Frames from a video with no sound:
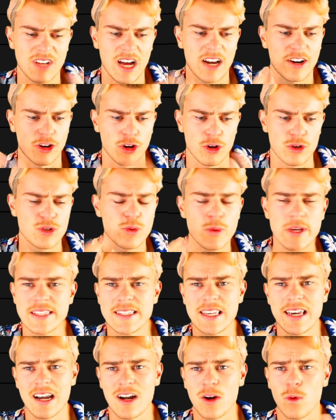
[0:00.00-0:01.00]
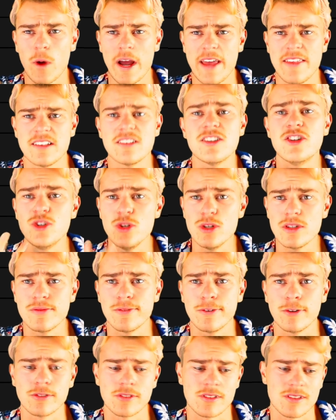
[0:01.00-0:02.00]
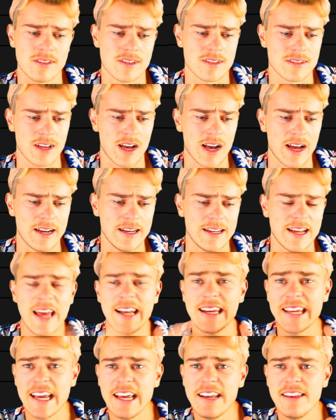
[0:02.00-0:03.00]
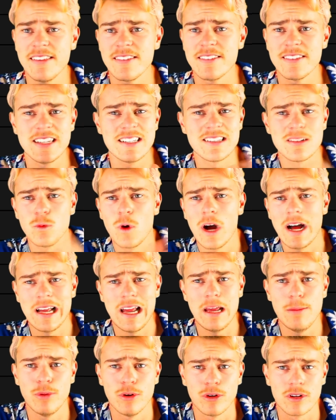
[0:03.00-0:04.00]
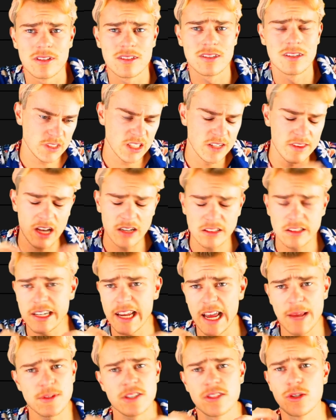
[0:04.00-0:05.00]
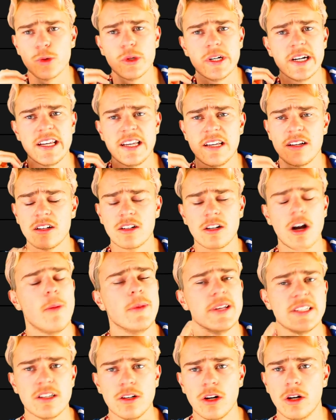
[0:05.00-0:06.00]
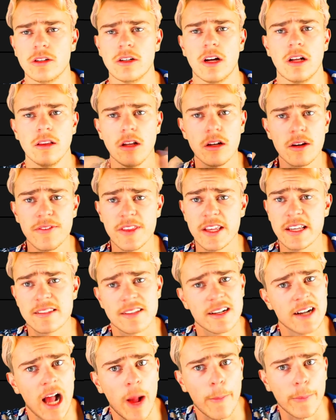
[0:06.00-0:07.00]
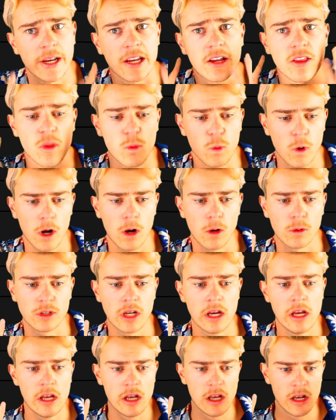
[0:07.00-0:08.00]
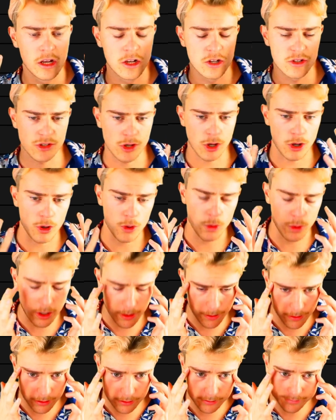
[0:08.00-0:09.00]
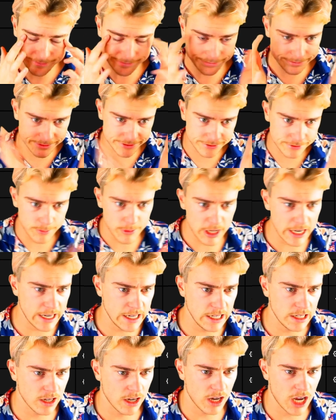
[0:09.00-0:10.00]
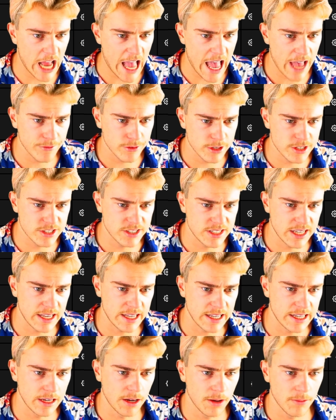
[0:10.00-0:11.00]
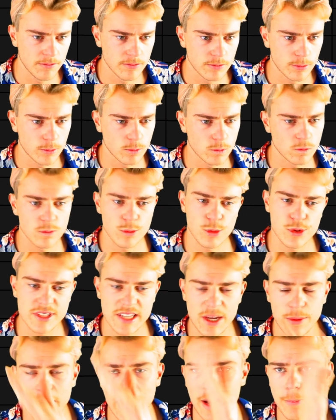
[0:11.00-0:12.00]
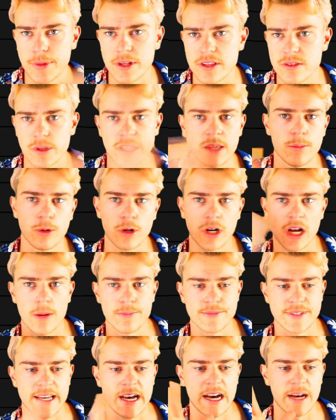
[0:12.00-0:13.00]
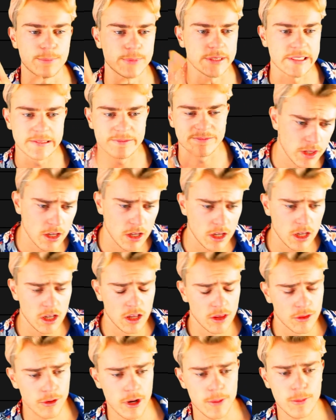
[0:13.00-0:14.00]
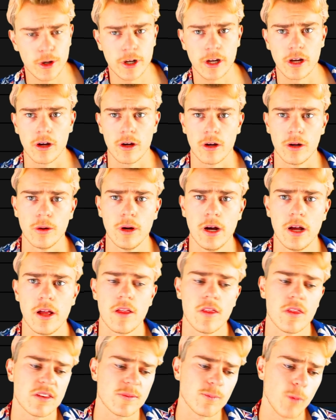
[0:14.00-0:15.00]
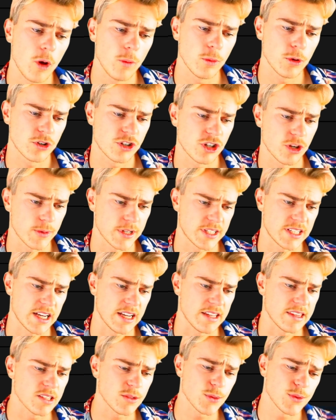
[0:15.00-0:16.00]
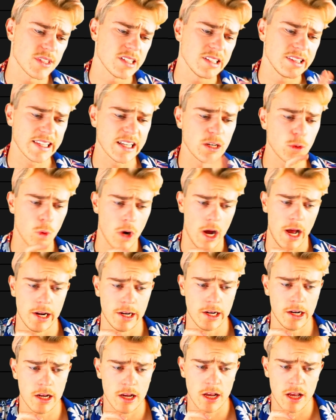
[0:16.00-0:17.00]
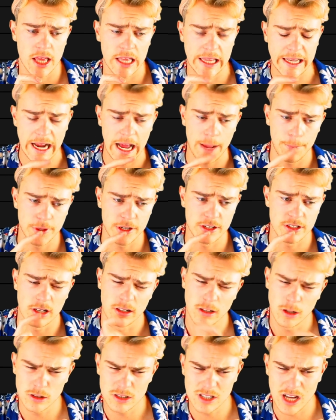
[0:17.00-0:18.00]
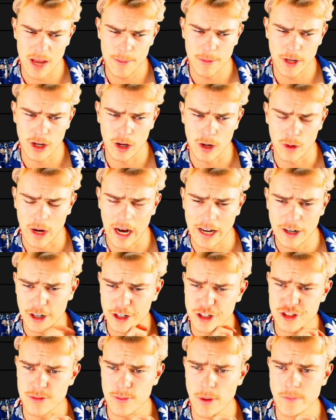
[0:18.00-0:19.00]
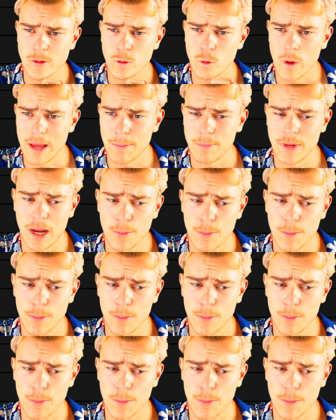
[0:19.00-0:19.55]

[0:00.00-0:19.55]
I don't know, twist it in a way that's useful to society. And again, these are YA books. The Hunger Games has already commented on a lot of things that are happening in the world. So for me, average tea. We'll see what happens when the book comes out, but three more to go. Small booktuber tea. This was a little one that happened a long time ago. I don't actually remember when, but